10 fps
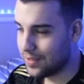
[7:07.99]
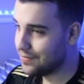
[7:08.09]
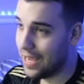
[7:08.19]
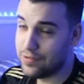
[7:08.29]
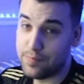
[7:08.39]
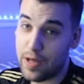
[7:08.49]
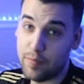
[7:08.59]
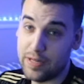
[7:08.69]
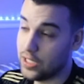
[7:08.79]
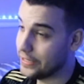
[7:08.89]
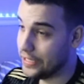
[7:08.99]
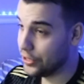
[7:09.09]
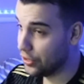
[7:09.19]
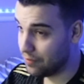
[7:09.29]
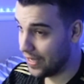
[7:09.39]
Sometimes better be lucky
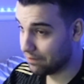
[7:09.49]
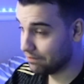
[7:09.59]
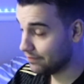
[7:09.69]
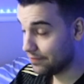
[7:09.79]
than good, man.